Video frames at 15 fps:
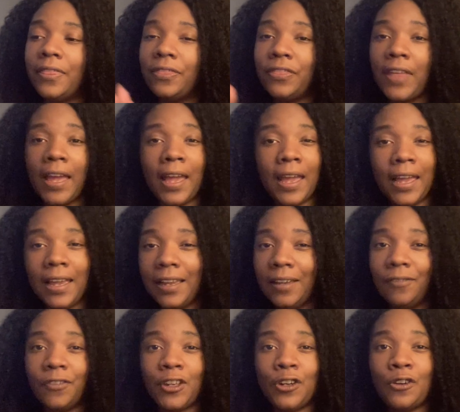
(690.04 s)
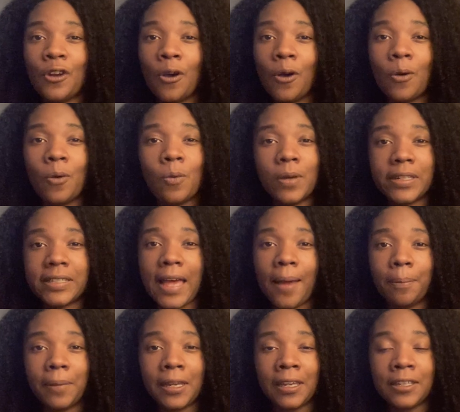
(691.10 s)
they even know what
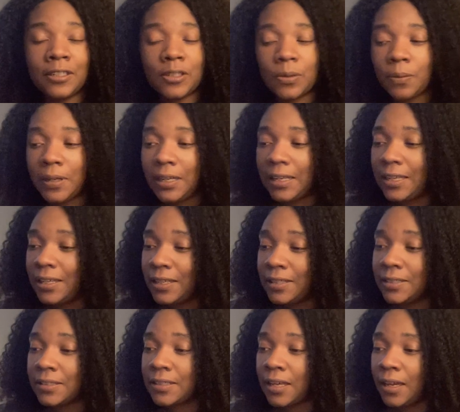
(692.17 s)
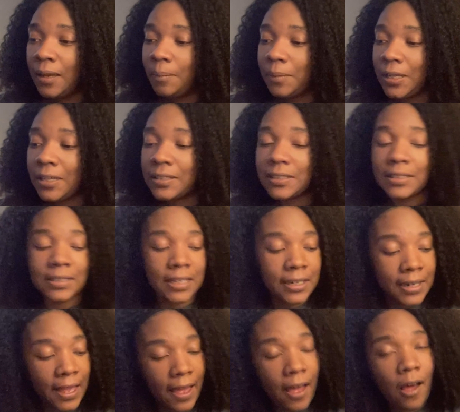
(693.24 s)
tapping into it is, because it's going
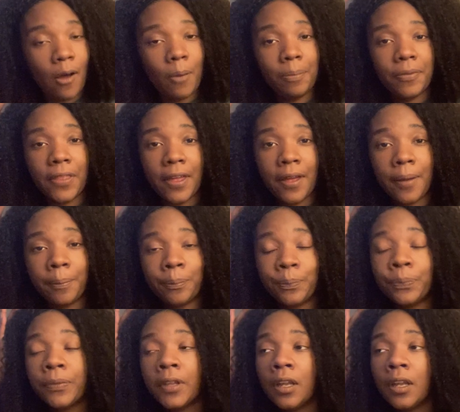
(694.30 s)
to help them